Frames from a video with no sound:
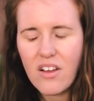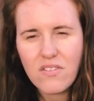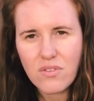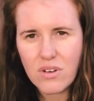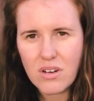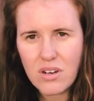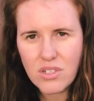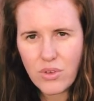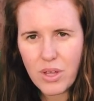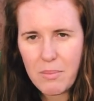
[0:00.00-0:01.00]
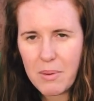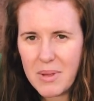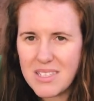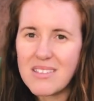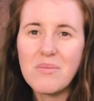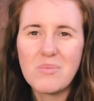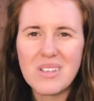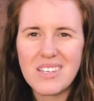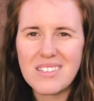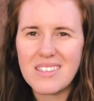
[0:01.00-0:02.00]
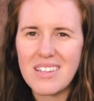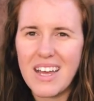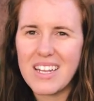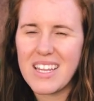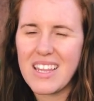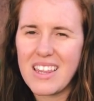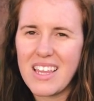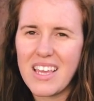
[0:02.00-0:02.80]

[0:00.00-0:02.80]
for soil amendments, please let the